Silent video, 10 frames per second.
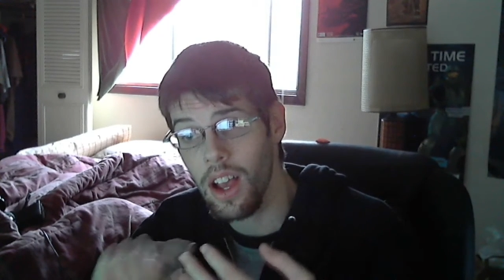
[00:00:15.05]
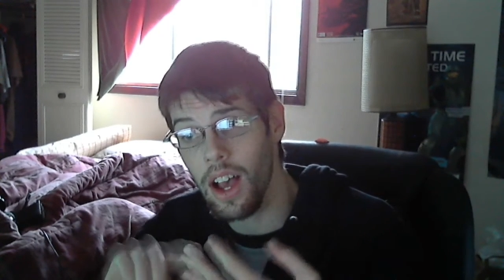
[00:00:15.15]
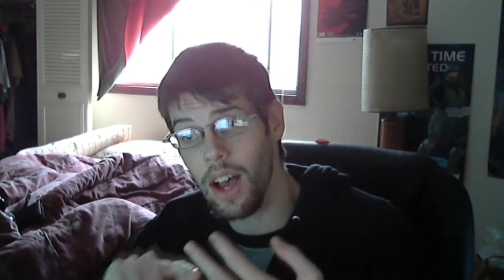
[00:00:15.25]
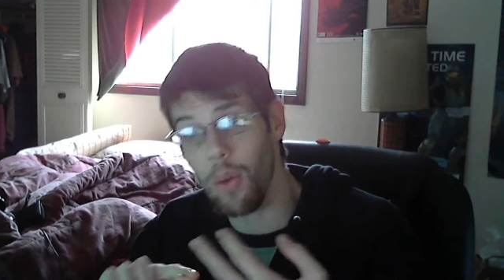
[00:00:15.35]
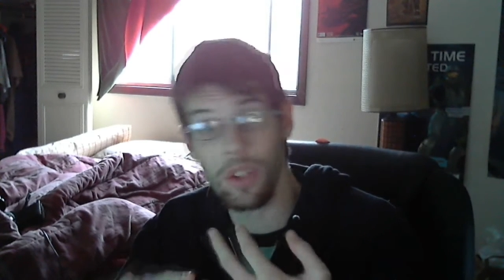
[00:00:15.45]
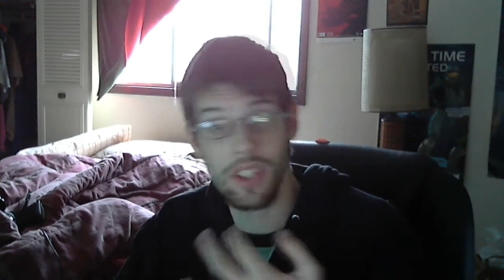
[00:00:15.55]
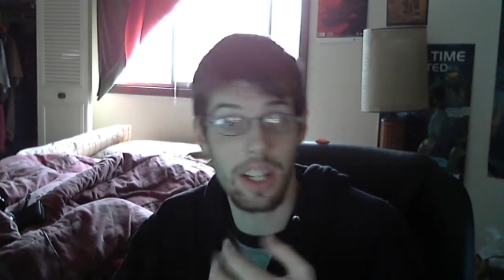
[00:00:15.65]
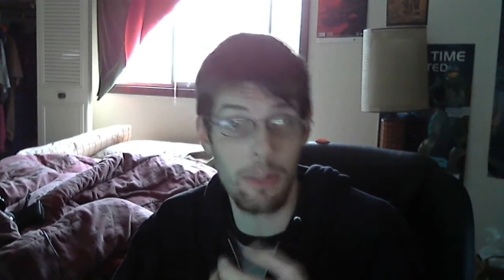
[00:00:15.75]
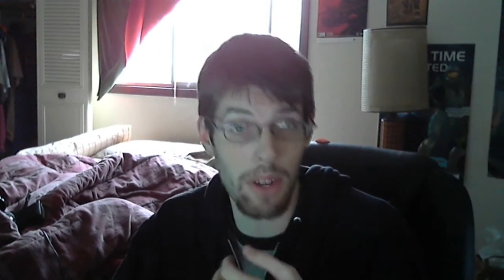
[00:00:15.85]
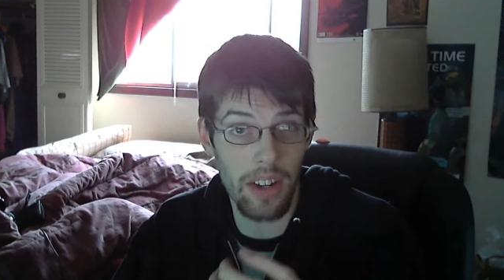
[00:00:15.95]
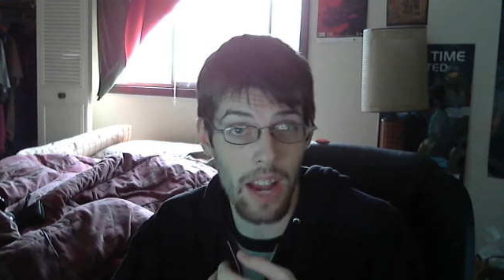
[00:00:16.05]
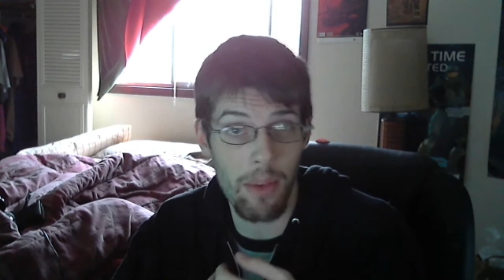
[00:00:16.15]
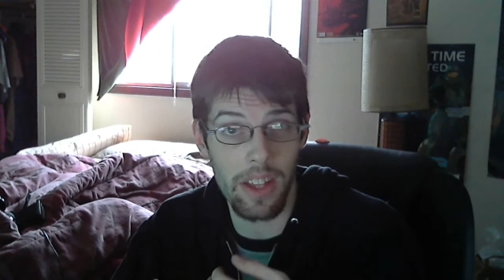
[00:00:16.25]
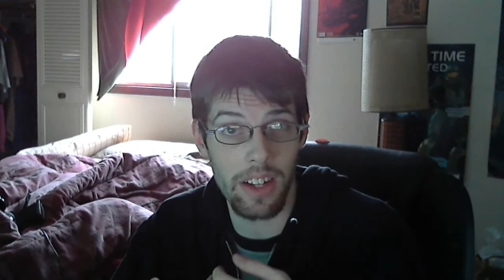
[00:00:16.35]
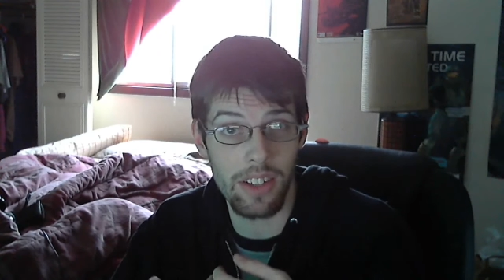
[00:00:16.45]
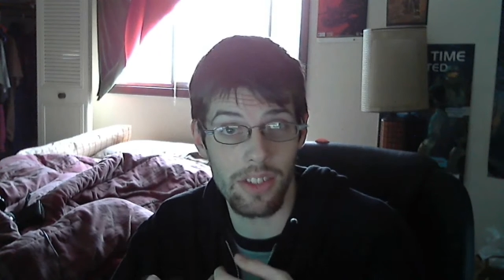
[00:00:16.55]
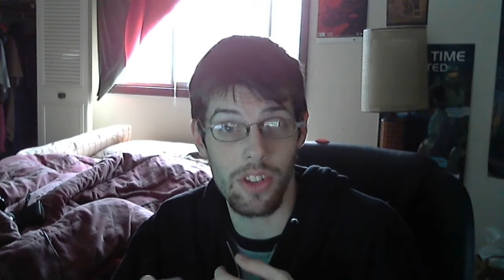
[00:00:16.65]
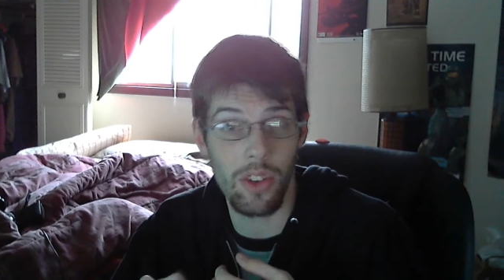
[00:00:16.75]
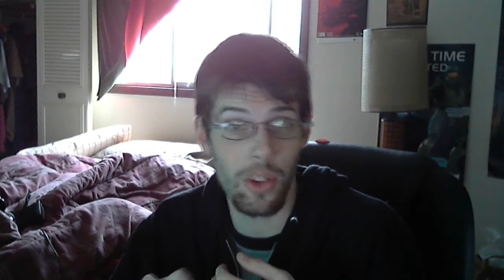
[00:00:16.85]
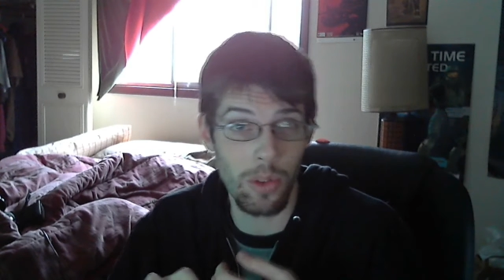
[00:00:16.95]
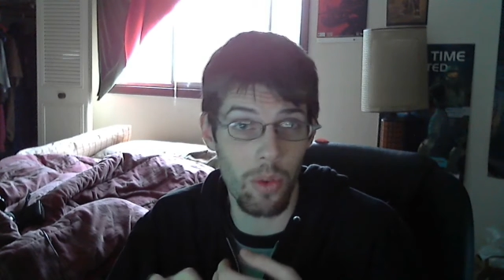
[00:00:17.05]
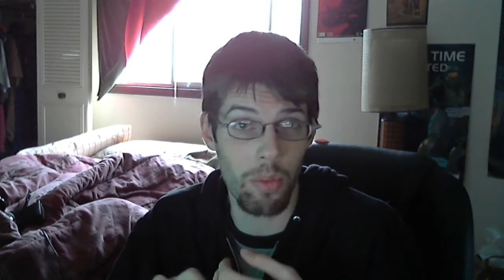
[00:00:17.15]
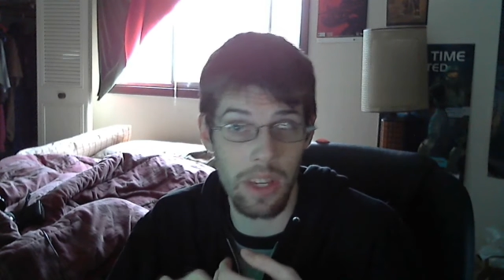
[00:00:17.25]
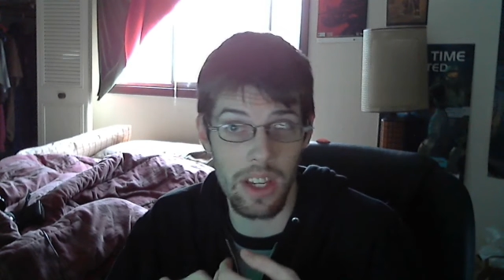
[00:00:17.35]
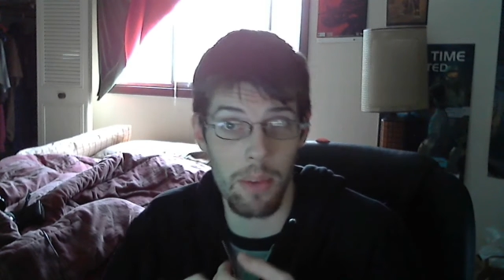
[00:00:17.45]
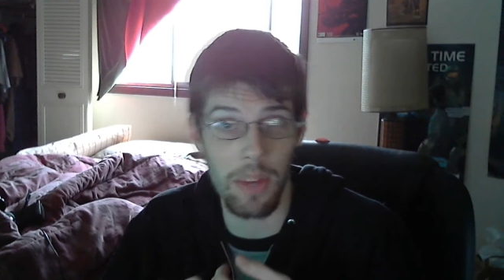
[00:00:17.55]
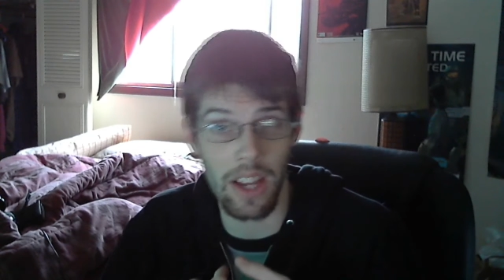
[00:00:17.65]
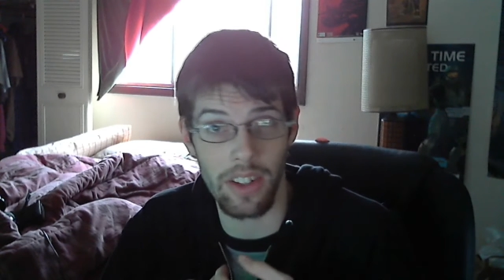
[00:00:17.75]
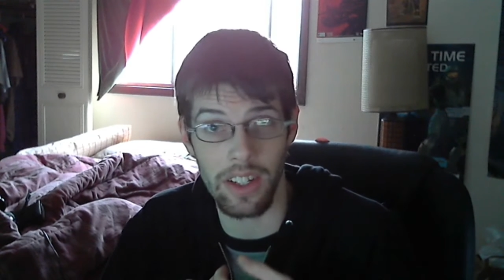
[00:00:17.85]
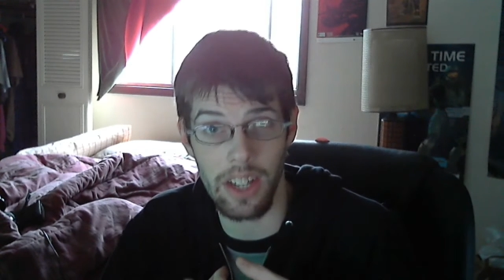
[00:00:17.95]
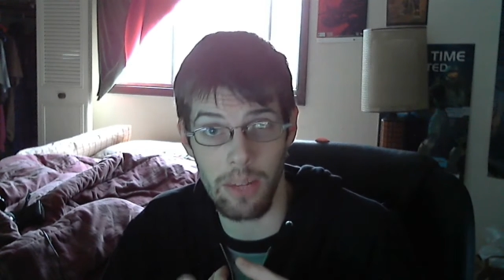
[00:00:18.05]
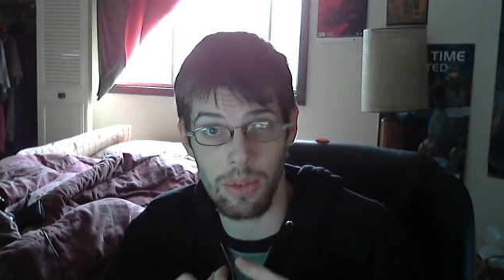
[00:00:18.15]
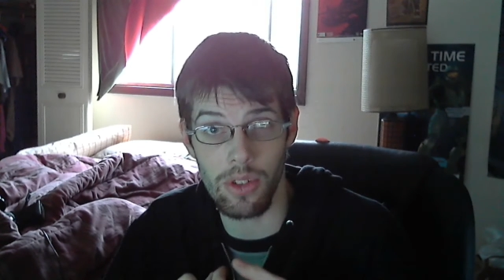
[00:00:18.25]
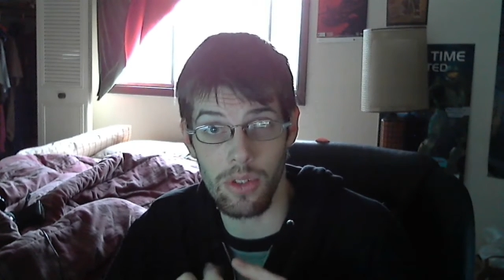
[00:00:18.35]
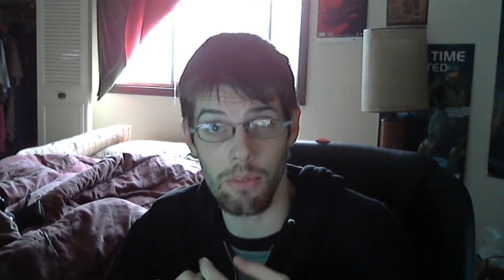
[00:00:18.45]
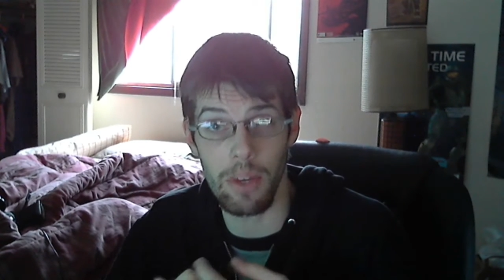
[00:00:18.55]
Once I get a better camera, that is. So those won't be coming out anytime soon,